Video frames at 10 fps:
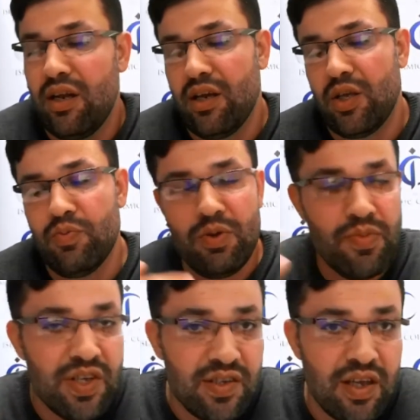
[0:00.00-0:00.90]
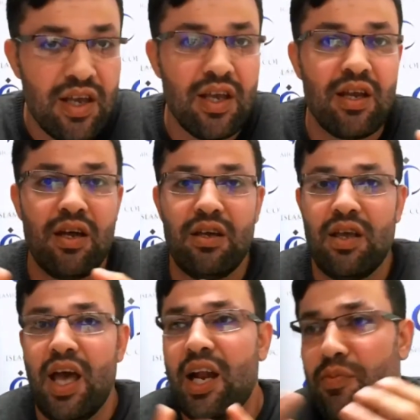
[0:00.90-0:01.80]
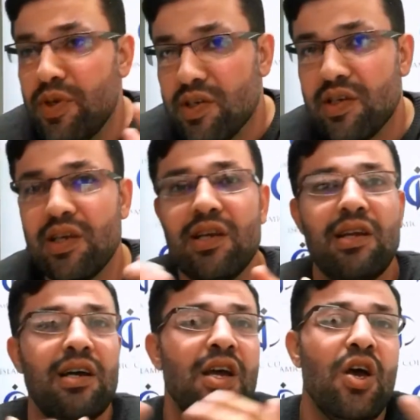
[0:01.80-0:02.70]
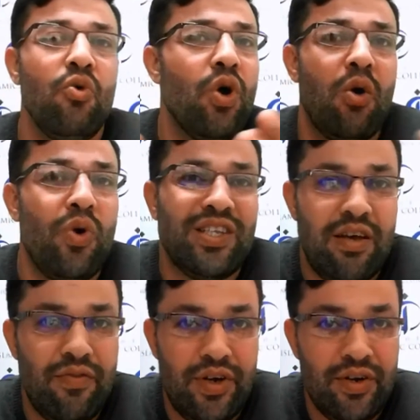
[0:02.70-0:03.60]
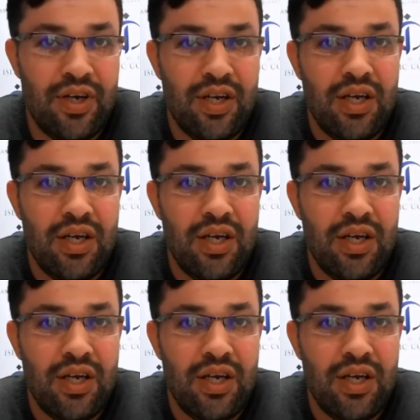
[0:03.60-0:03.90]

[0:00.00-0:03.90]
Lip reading: like BBC, like LBC, like whatever.